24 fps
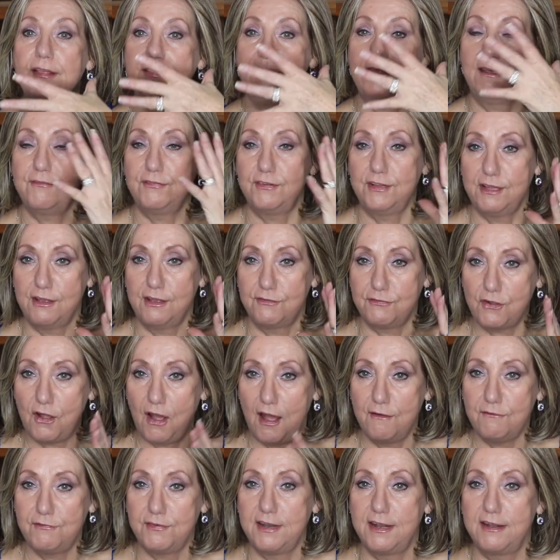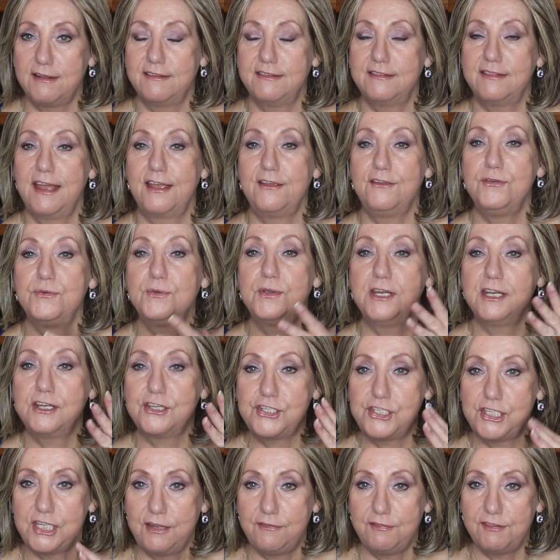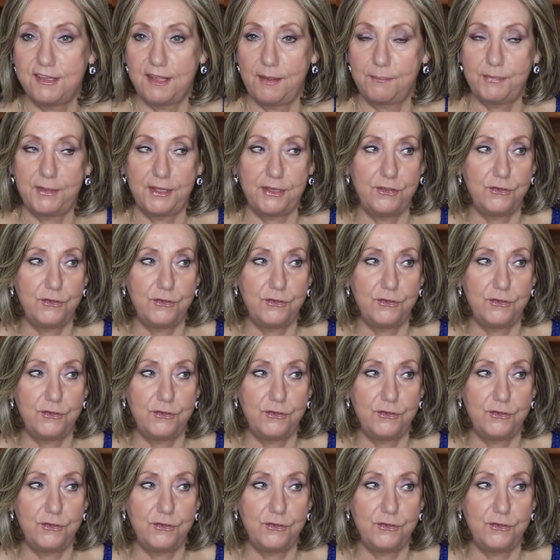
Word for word: level of confidence that you can achieve something.